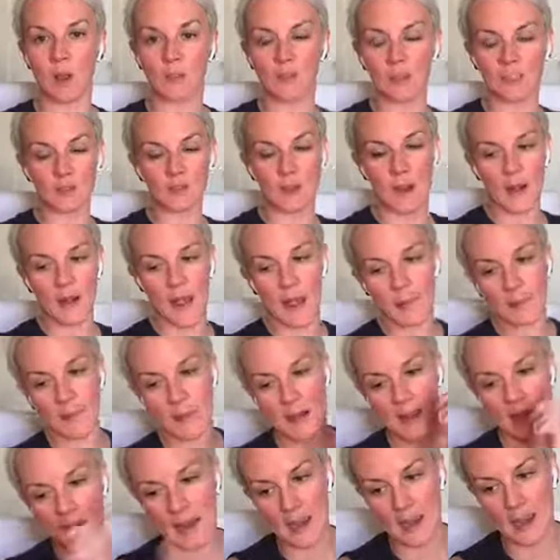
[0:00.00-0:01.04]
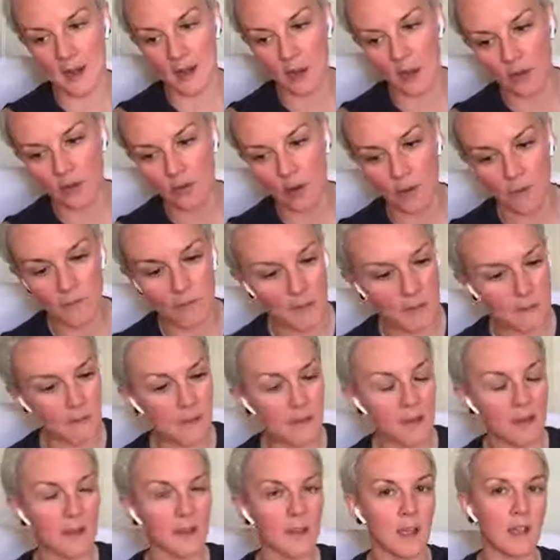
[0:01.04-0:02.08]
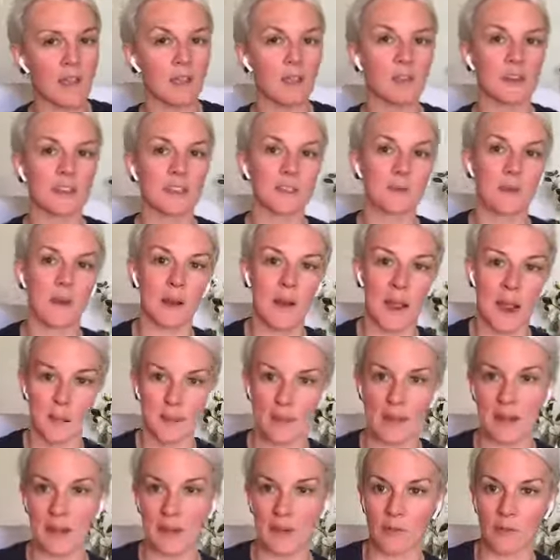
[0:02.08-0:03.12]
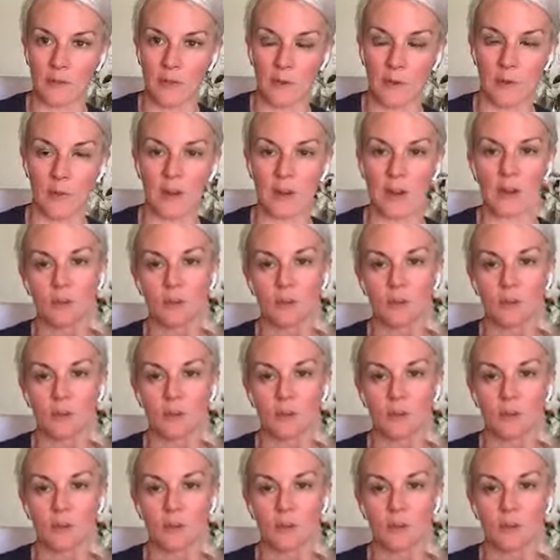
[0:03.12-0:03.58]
There's one happening in November and there is one happening in February.